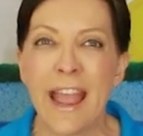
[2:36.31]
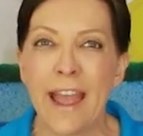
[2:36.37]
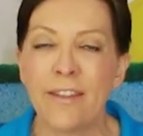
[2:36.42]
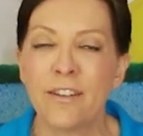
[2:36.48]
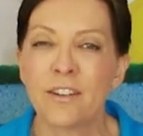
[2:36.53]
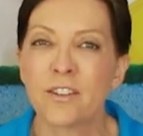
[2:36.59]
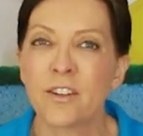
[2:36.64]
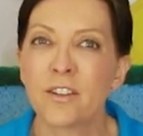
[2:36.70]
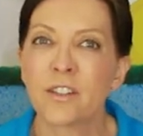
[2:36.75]

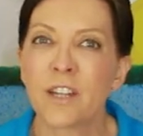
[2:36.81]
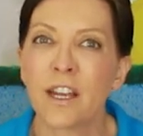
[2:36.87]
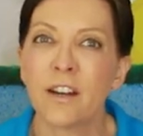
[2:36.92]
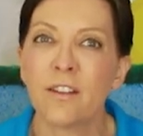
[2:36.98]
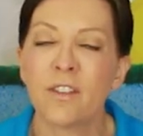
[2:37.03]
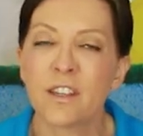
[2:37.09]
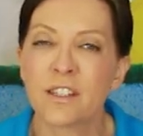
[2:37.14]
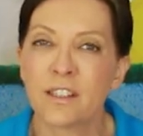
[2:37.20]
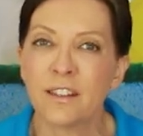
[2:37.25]
And there's just
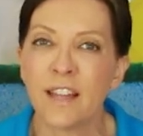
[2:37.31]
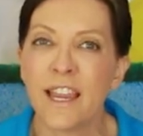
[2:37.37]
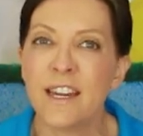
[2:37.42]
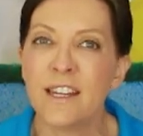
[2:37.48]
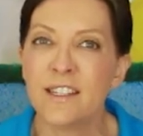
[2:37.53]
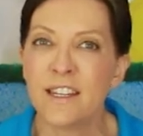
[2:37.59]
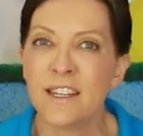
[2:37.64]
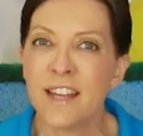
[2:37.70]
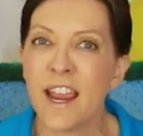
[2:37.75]
kind of this
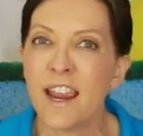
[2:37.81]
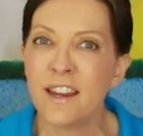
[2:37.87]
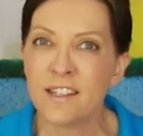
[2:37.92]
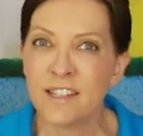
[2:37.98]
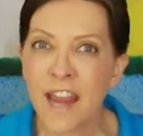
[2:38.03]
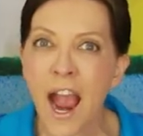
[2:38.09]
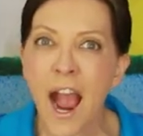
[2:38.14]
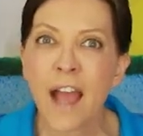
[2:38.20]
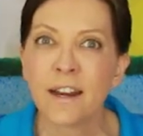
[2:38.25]
lazy
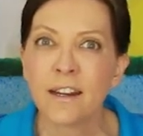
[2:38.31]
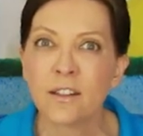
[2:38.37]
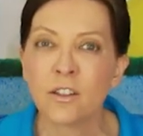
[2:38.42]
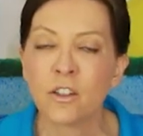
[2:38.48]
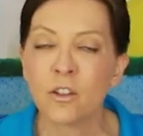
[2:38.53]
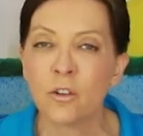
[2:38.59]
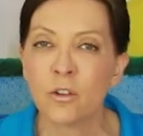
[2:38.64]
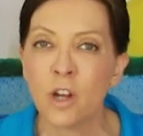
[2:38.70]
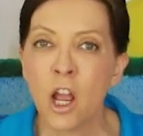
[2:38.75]
daisy
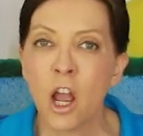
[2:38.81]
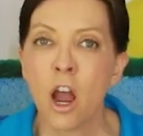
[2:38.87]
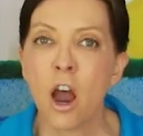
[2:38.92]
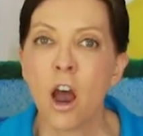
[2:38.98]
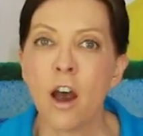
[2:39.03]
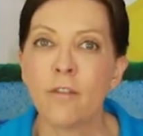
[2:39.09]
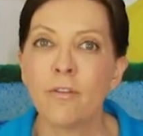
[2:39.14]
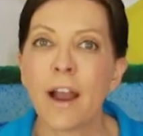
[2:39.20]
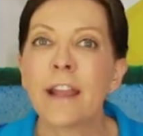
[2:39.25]
attitude
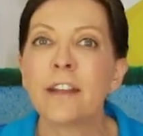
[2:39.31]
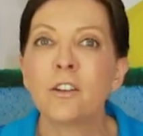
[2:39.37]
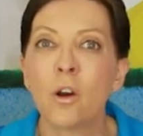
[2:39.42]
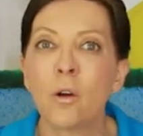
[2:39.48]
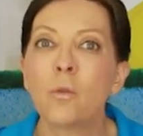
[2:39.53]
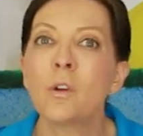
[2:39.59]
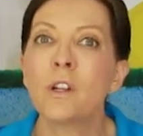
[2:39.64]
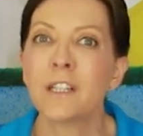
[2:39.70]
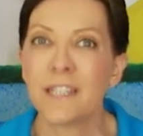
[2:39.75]
of, I
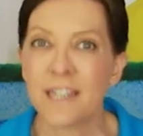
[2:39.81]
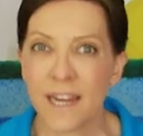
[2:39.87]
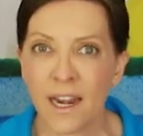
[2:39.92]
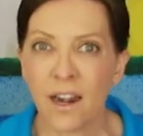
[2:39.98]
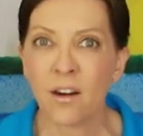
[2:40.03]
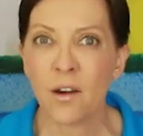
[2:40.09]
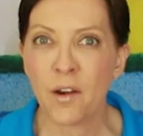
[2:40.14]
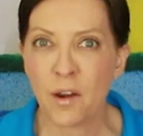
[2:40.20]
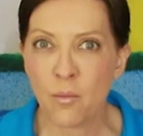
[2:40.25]
don't really
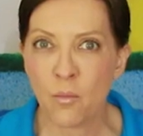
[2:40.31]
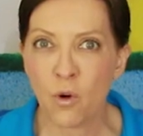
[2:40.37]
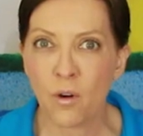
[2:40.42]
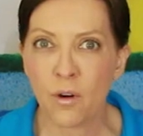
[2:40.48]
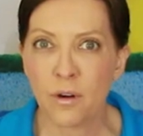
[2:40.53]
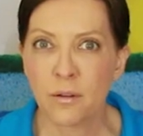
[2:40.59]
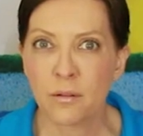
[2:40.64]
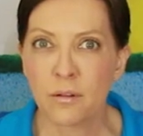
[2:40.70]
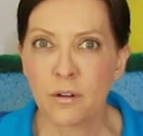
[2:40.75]
care
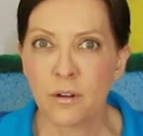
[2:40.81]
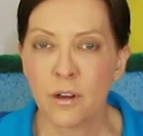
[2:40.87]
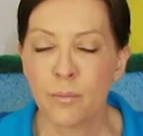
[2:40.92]
anymore.